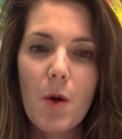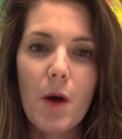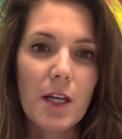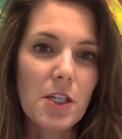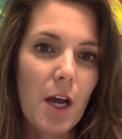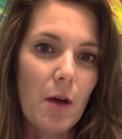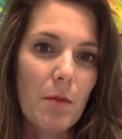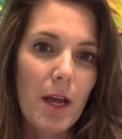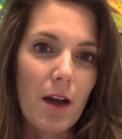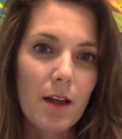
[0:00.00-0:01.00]
A child
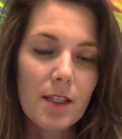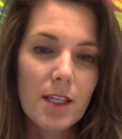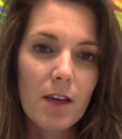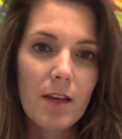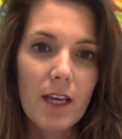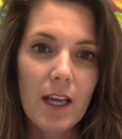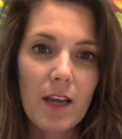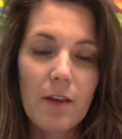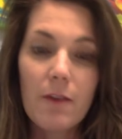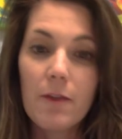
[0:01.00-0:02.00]
may also
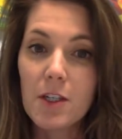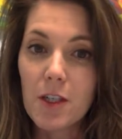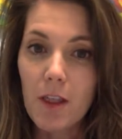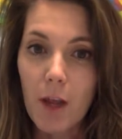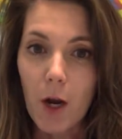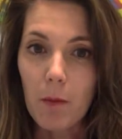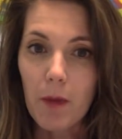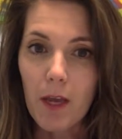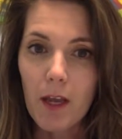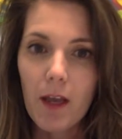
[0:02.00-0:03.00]
need vision
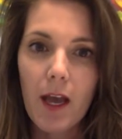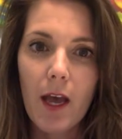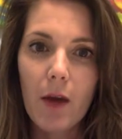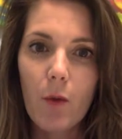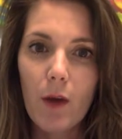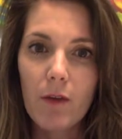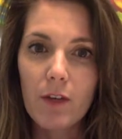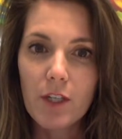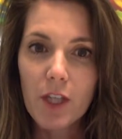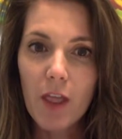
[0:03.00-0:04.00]
therapy. And what
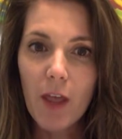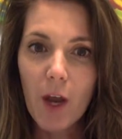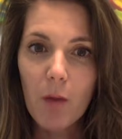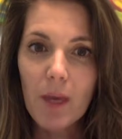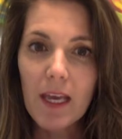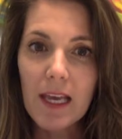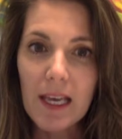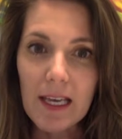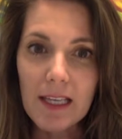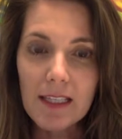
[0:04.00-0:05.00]
vision therapy
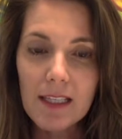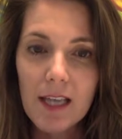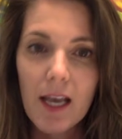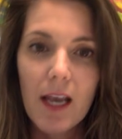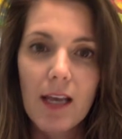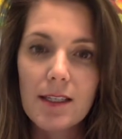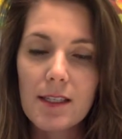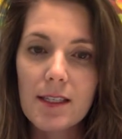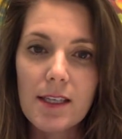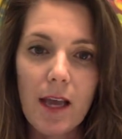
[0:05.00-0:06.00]
is
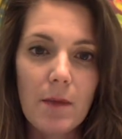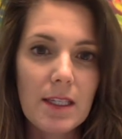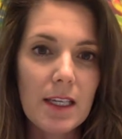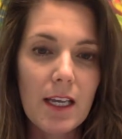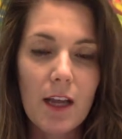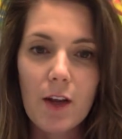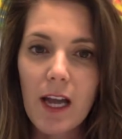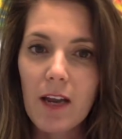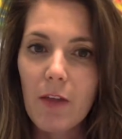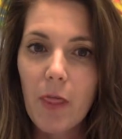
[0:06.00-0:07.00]
the same as any other
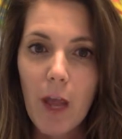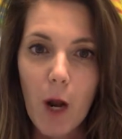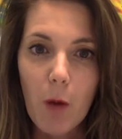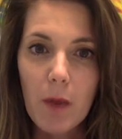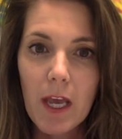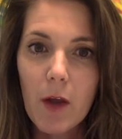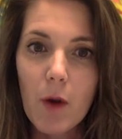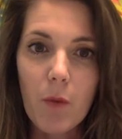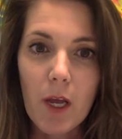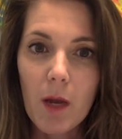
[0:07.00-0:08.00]
kind of therapy
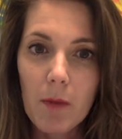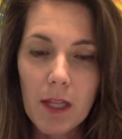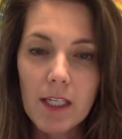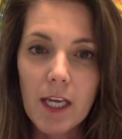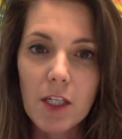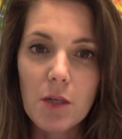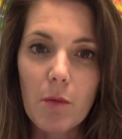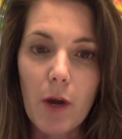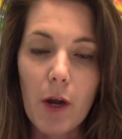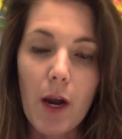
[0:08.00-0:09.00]
or
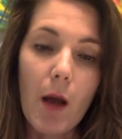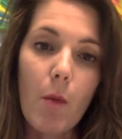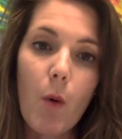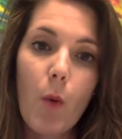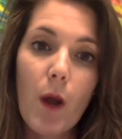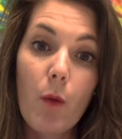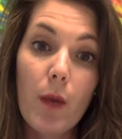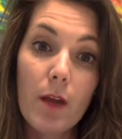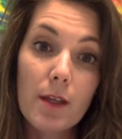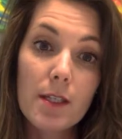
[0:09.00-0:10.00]
rehabilitation program where
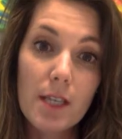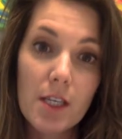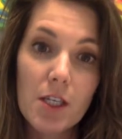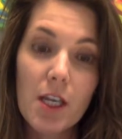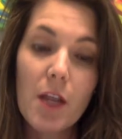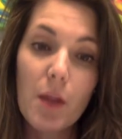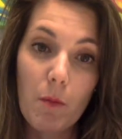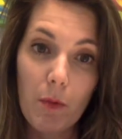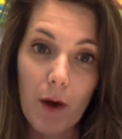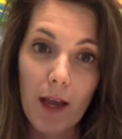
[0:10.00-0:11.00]
we are teaching the
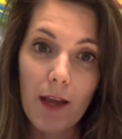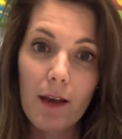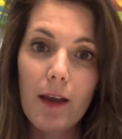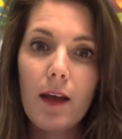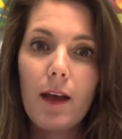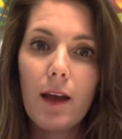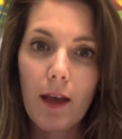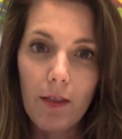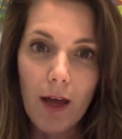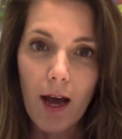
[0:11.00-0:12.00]
brain
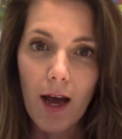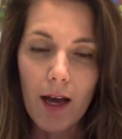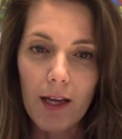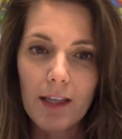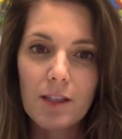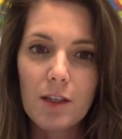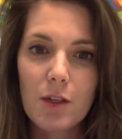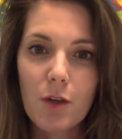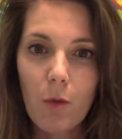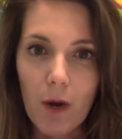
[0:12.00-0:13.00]
and the eyes
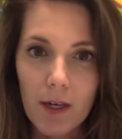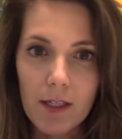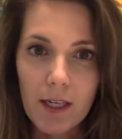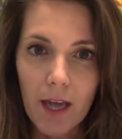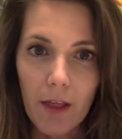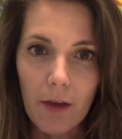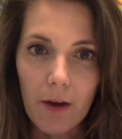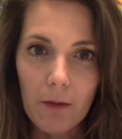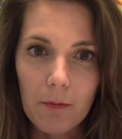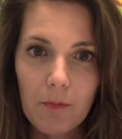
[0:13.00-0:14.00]
to work together.